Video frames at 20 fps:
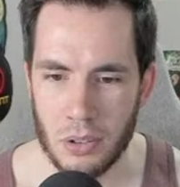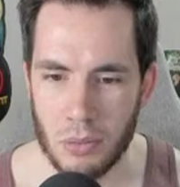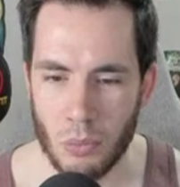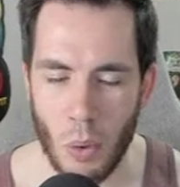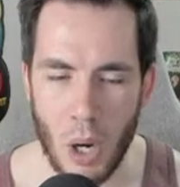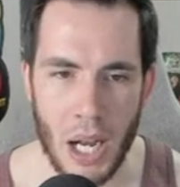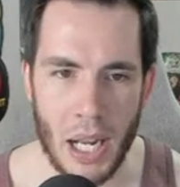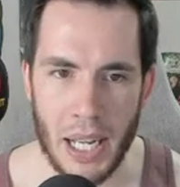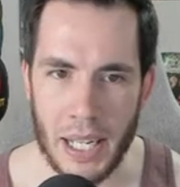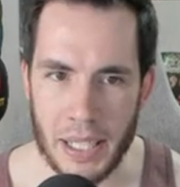
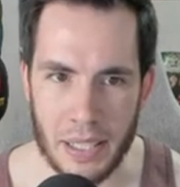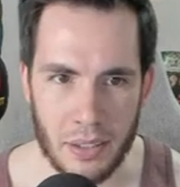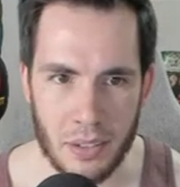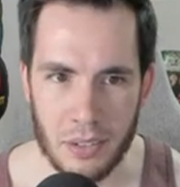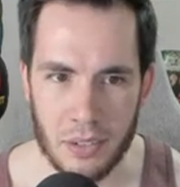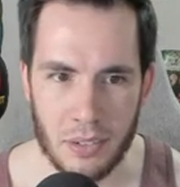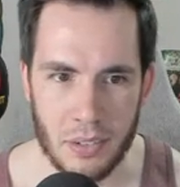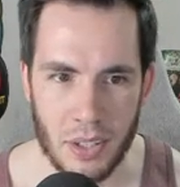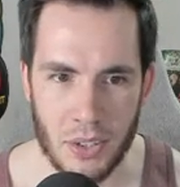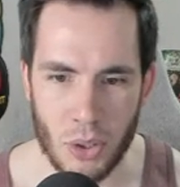Why?
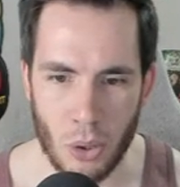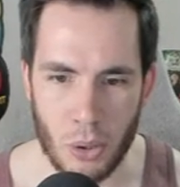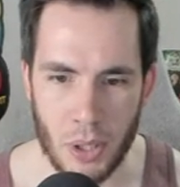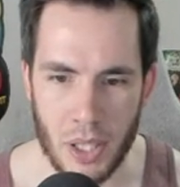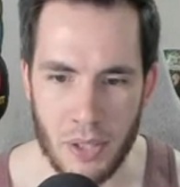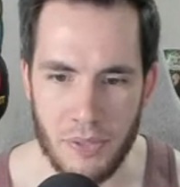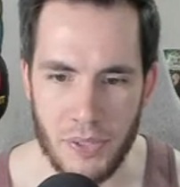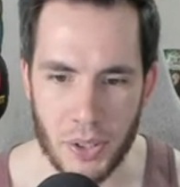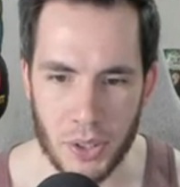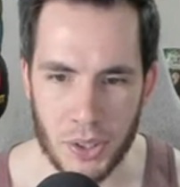This
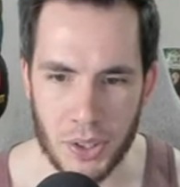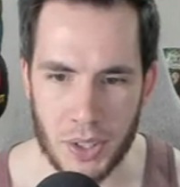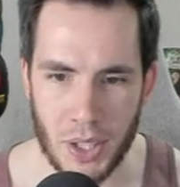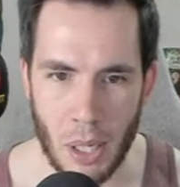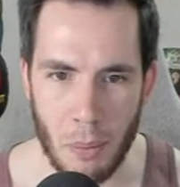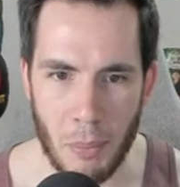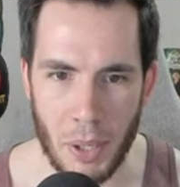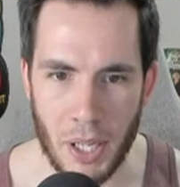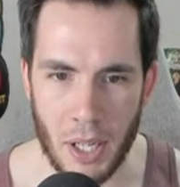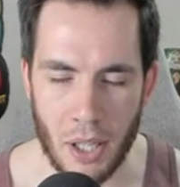already feels
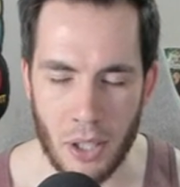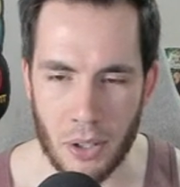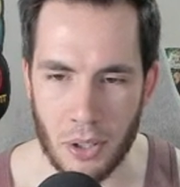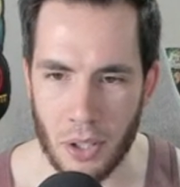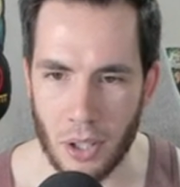dumb at hundred